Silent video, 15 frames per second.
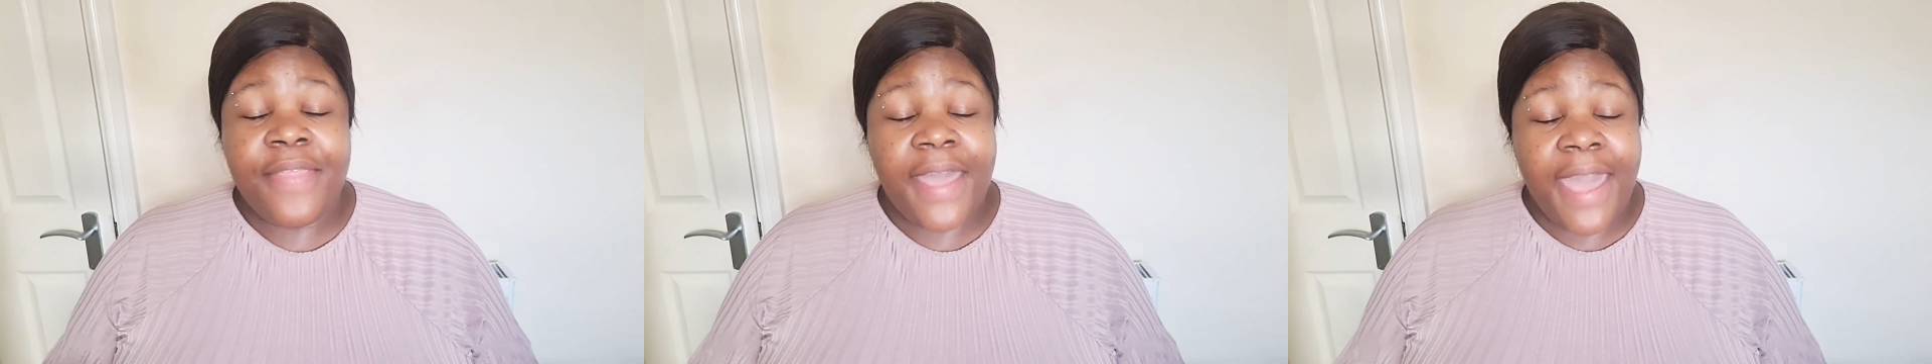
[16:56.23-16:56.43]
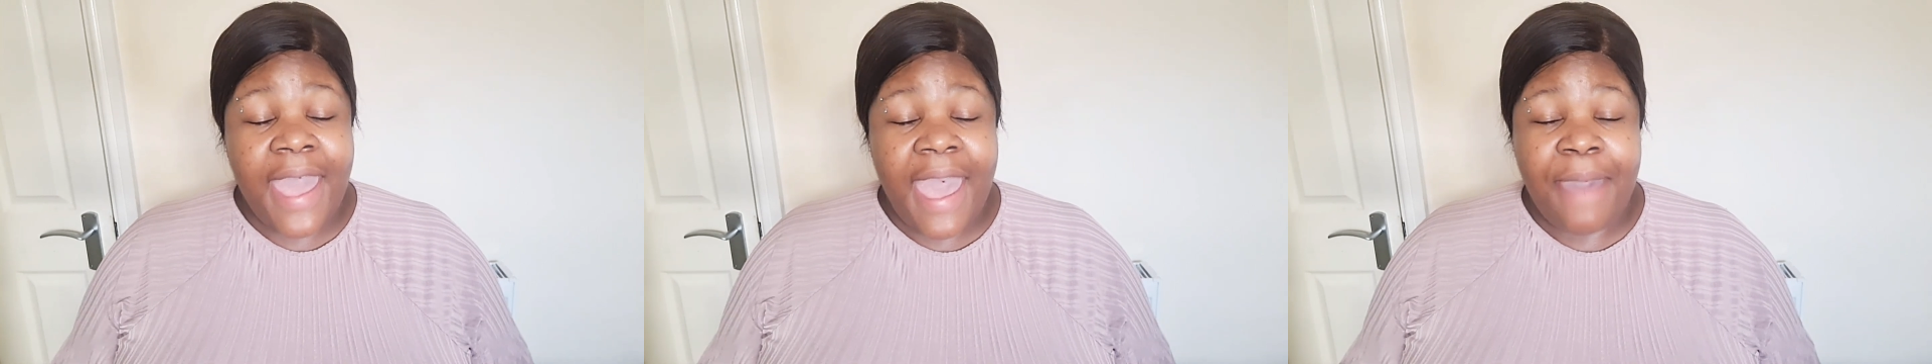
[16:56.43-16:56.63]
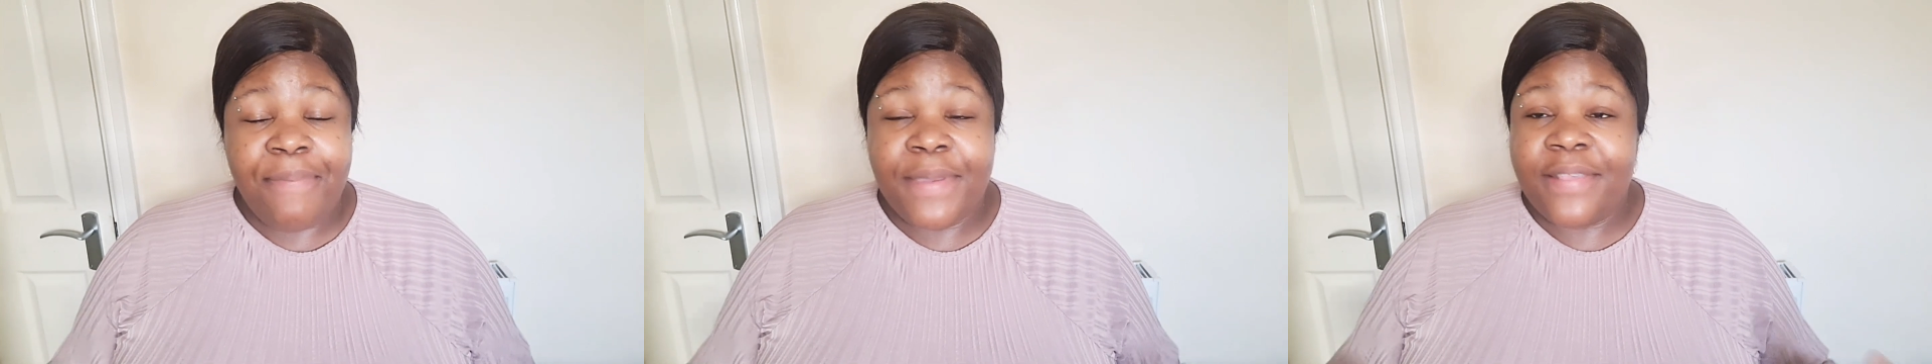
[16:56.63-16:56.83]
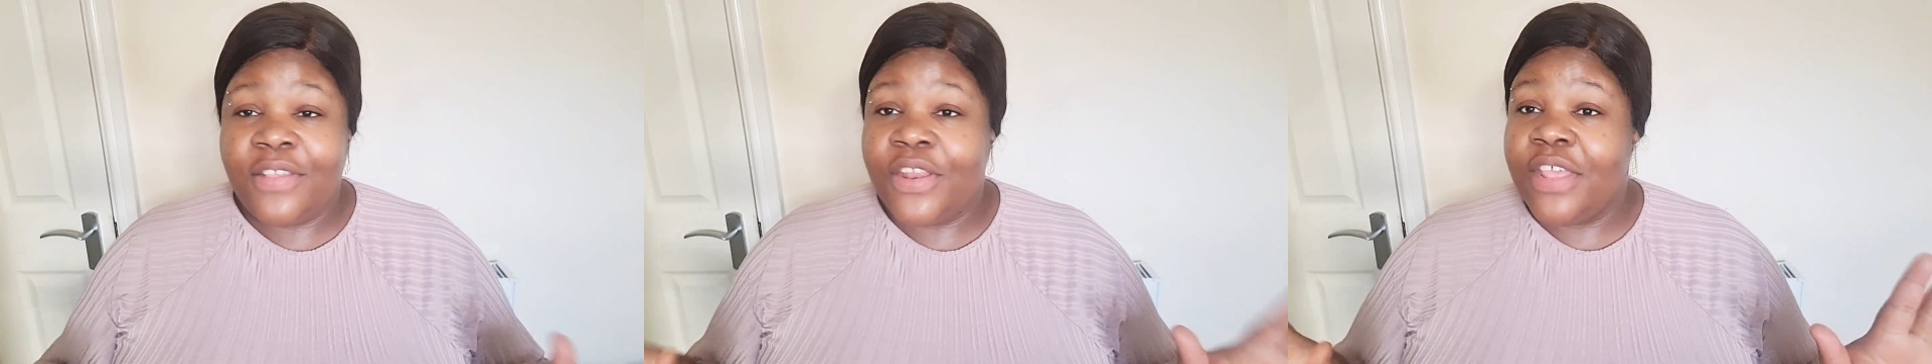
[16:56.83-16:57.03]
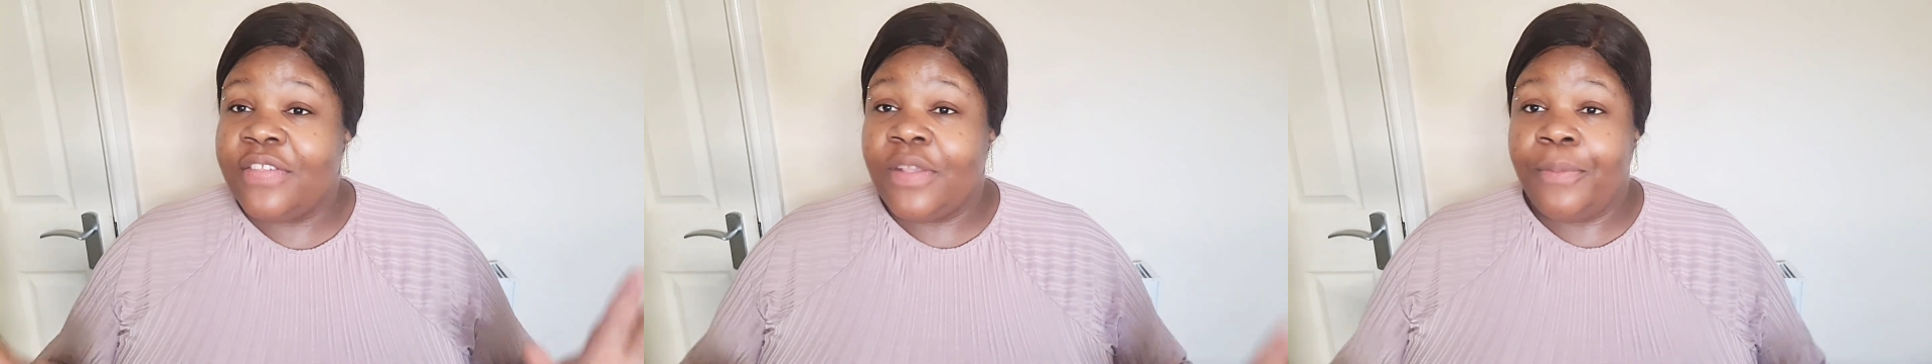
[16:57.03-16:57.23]
they're happy,
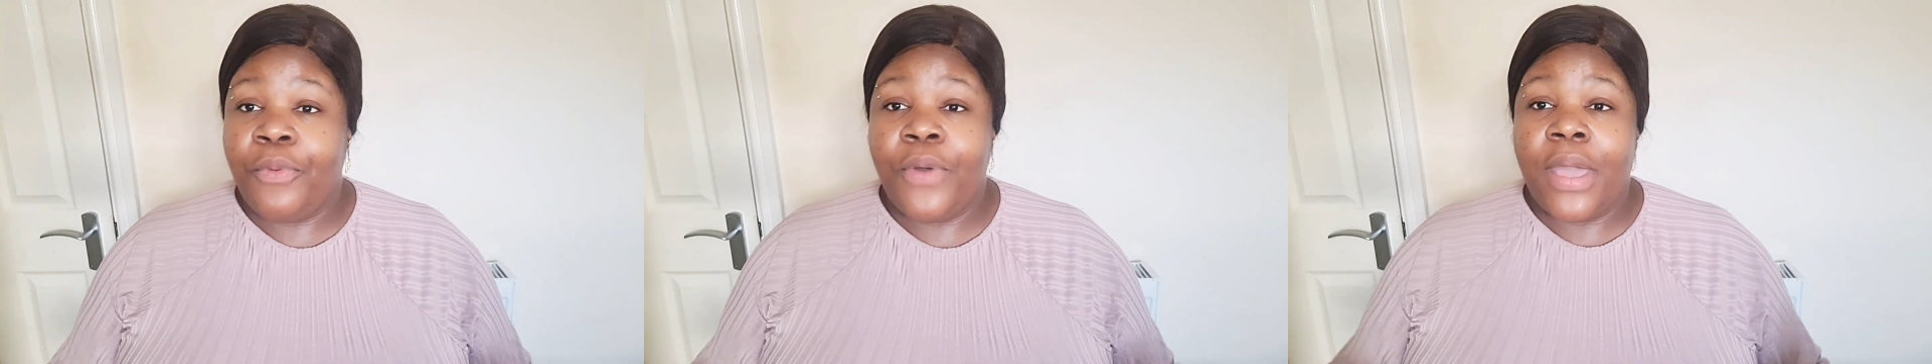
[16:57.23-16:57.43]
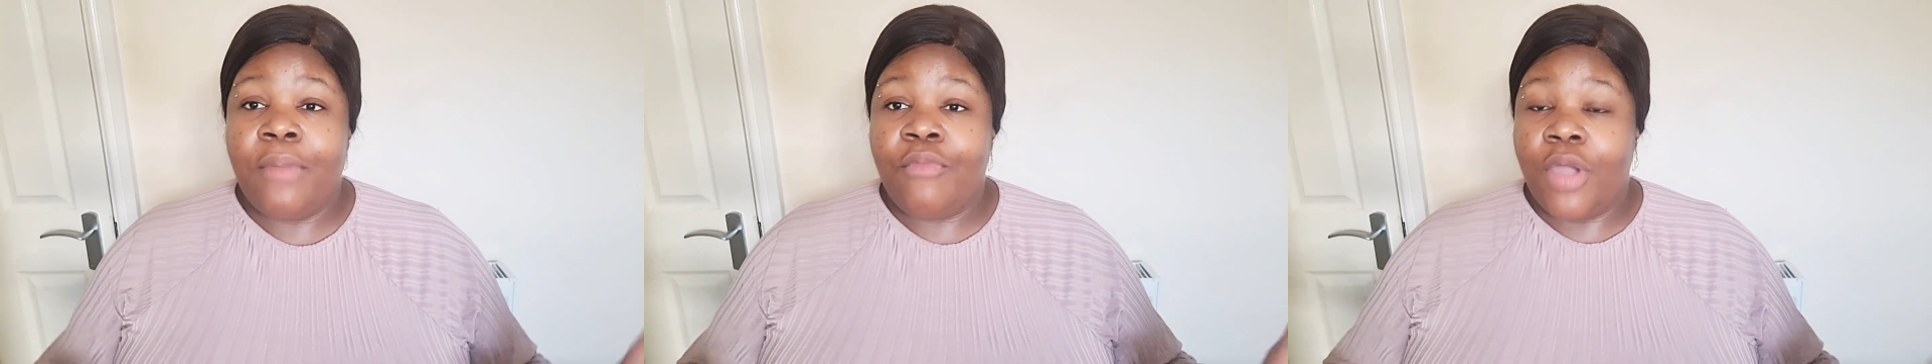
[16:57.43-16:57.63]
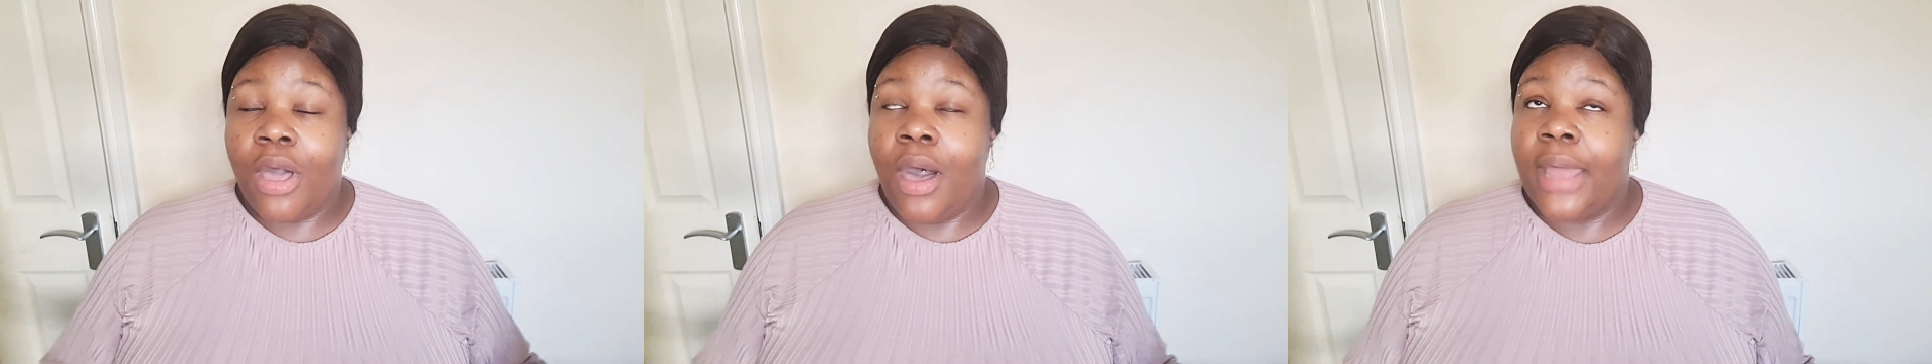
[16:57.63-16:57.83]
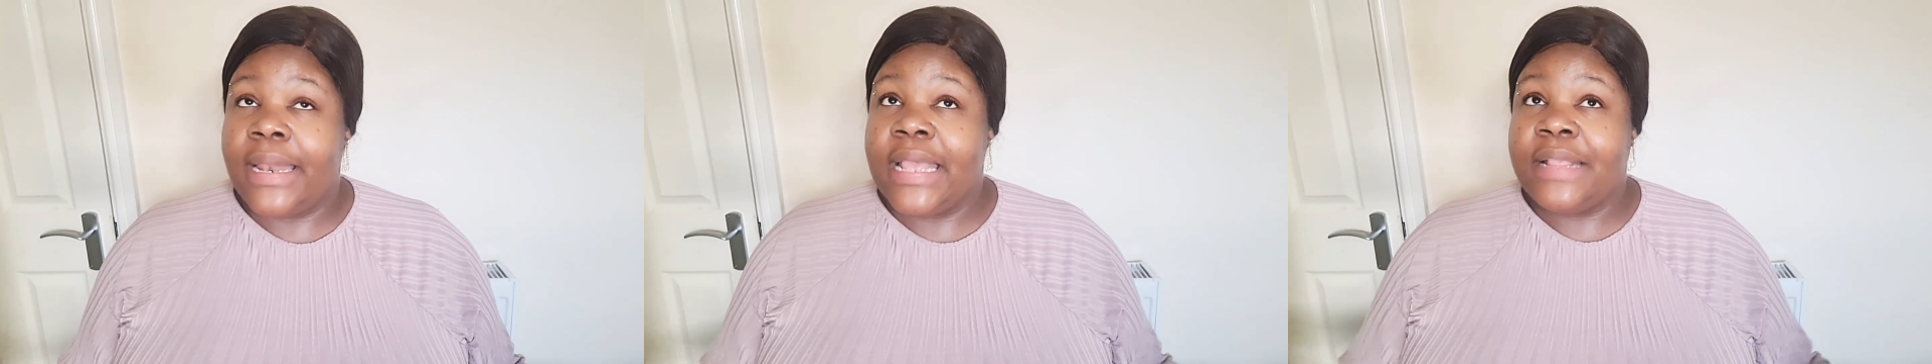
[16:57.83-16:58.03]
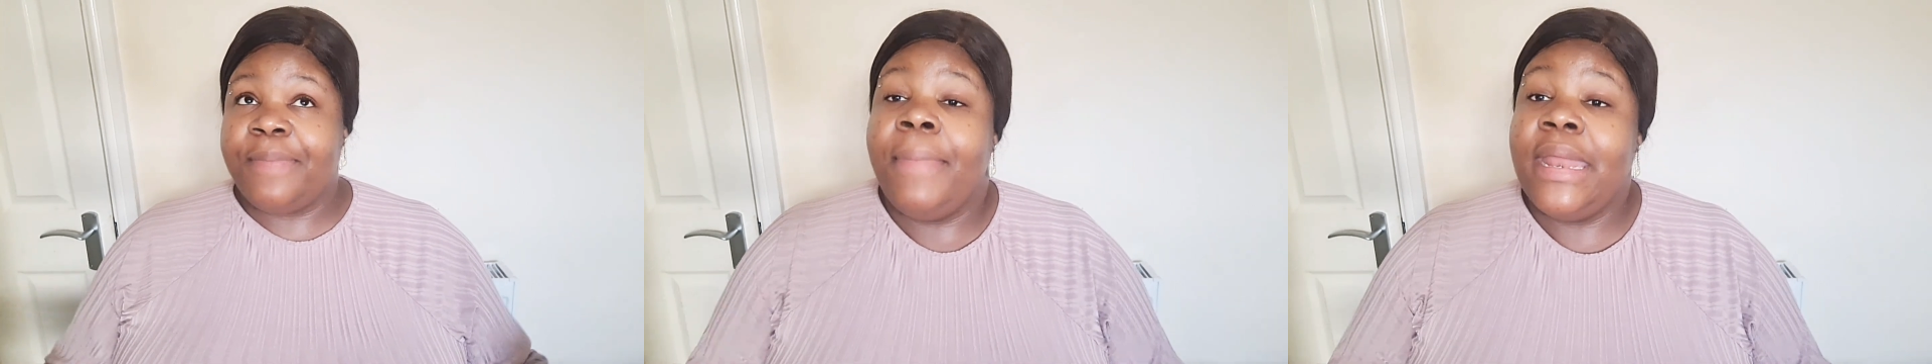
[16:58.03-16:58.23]
so they'll support him regardless.